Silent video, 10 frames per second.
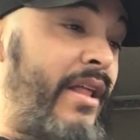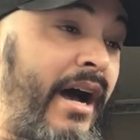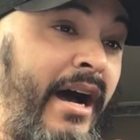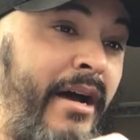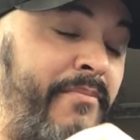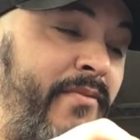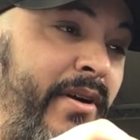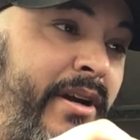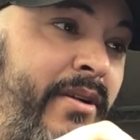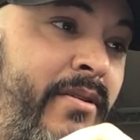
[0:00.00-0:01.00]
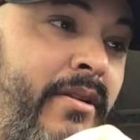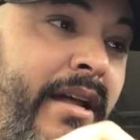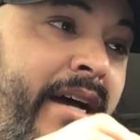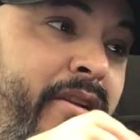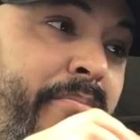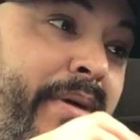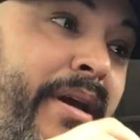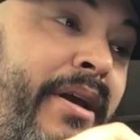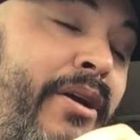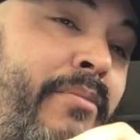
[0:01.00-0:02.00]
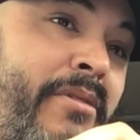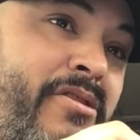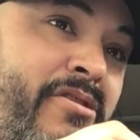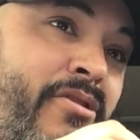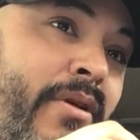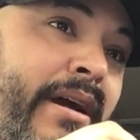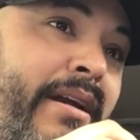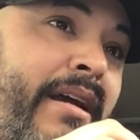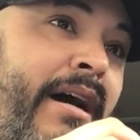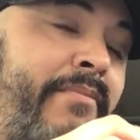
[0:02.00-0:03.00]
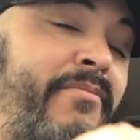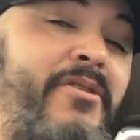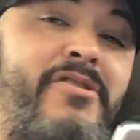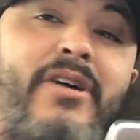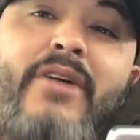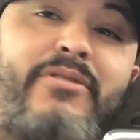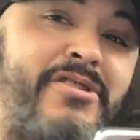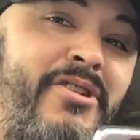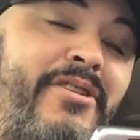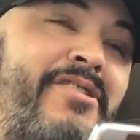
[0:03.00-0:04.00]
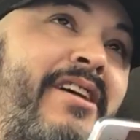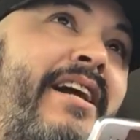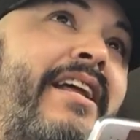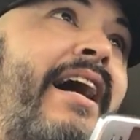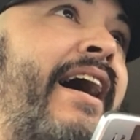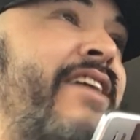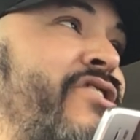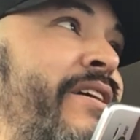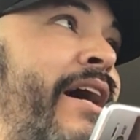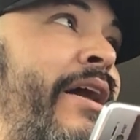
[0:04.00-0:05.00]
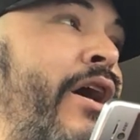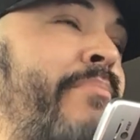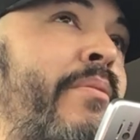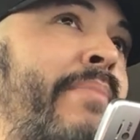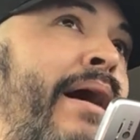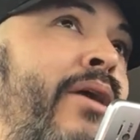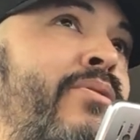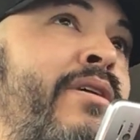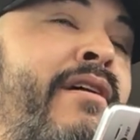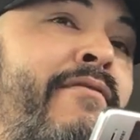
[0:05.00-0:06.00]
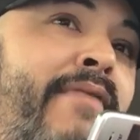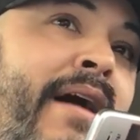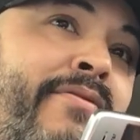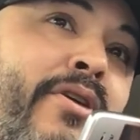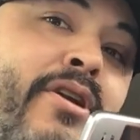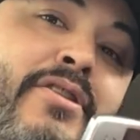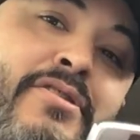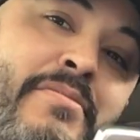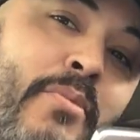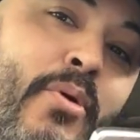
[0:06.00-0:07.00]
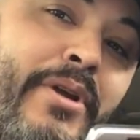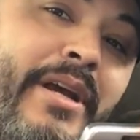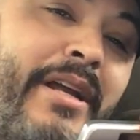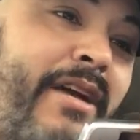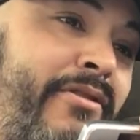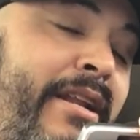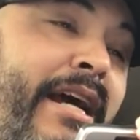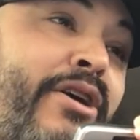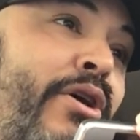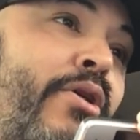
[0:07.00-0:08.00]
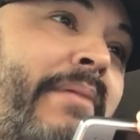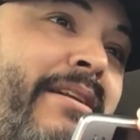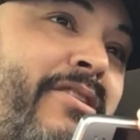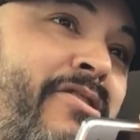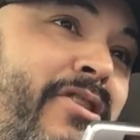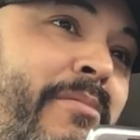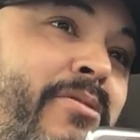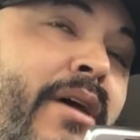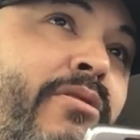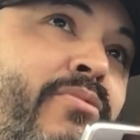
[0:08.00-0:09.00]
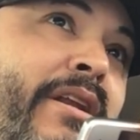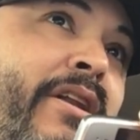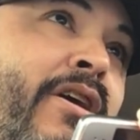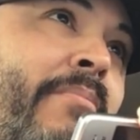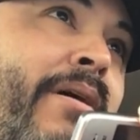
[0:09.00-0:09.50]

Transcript: I'm very glad to be here, Mrs. Grant. I was so excited. I actually got up about 5:30 this morning and everything. I couldn't go back to sleep, so I was ready to come